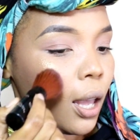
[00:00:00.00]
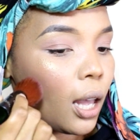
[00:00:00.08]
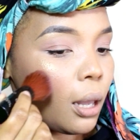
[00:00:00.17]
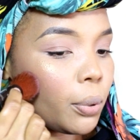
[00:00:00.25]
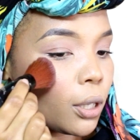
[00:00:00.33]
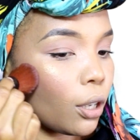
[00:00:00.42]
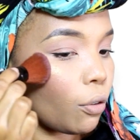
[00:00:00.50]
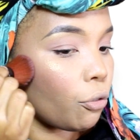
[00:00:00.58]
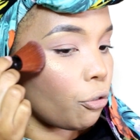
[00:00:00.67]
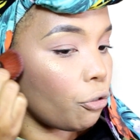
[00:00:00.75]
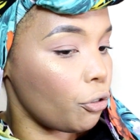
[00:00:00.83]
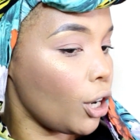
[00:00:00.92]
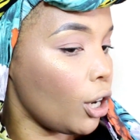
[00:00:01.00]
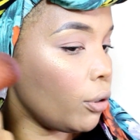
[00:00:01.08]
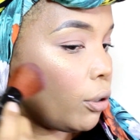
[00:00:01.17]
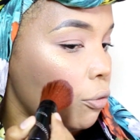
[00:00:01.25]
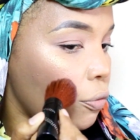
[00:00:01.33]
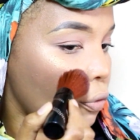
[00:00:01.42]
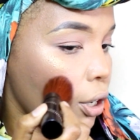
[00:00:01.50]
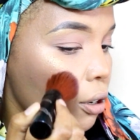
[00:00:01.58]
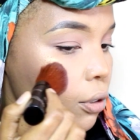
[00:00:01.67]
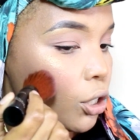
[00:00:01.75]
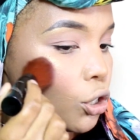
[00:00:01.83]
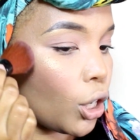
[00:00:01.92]
I'm being very,
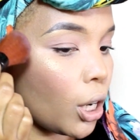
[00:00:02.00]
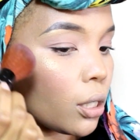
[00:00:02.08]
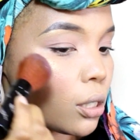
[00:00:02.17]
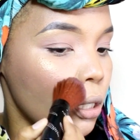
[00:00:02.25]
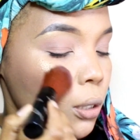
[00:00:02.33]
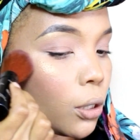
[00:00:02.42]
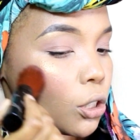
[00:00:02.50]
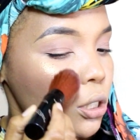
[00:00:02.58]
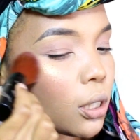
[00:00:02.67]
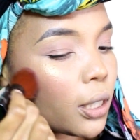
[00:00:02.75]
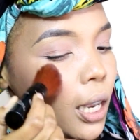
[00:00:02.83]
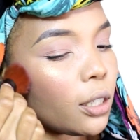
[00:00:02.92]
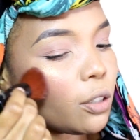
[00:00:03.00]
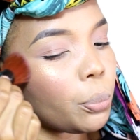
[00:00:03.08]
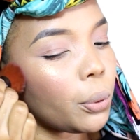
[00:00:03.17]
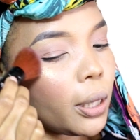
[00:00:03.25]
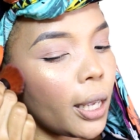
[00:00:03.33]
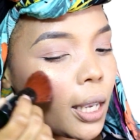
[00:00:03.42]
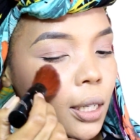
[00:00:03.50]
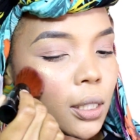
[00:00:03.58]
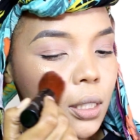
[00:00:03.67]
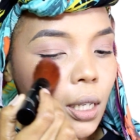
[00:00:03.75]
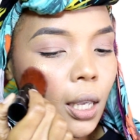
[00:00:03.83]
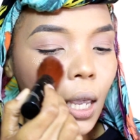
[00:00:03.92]
very gentle, just to kind of blend